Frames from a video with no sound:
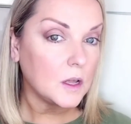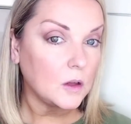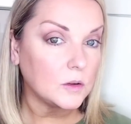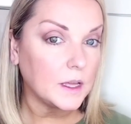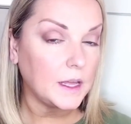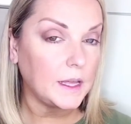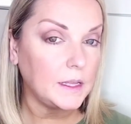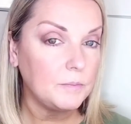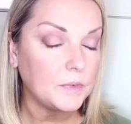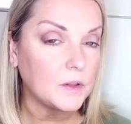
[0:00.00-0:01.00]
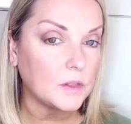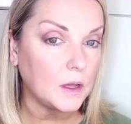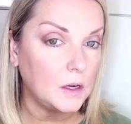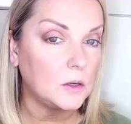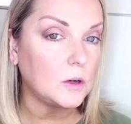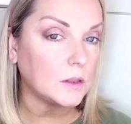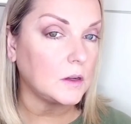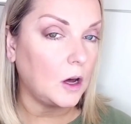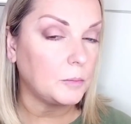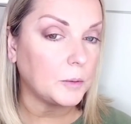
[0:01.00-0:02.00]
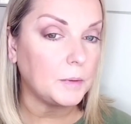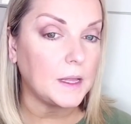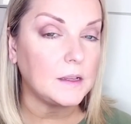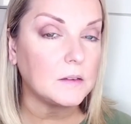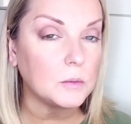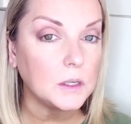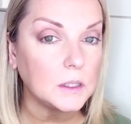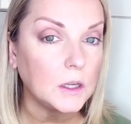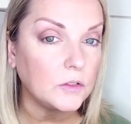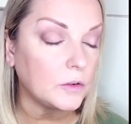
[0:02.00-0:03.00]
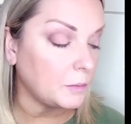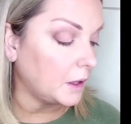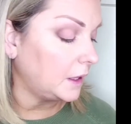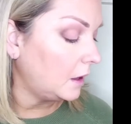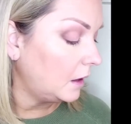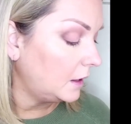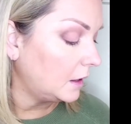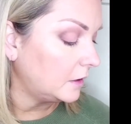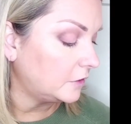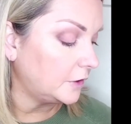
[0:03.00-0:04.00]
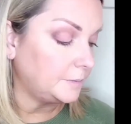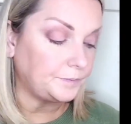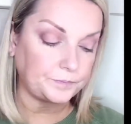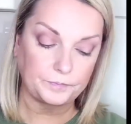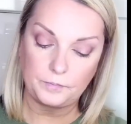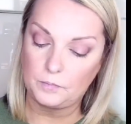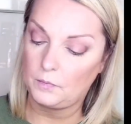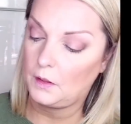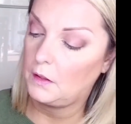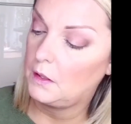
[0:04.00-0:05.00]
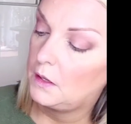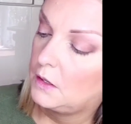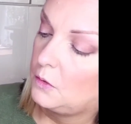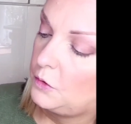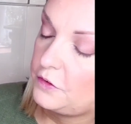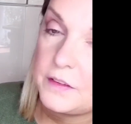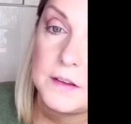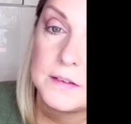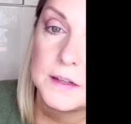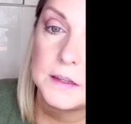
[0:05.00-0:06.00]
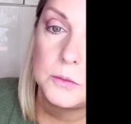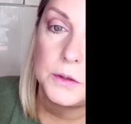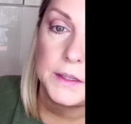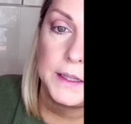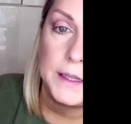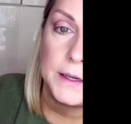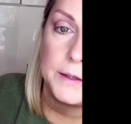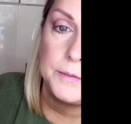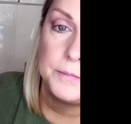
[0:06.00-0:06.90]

Okay, so the hoe and the copper plate. So I'm going to go to my highlighter, which is this little one here.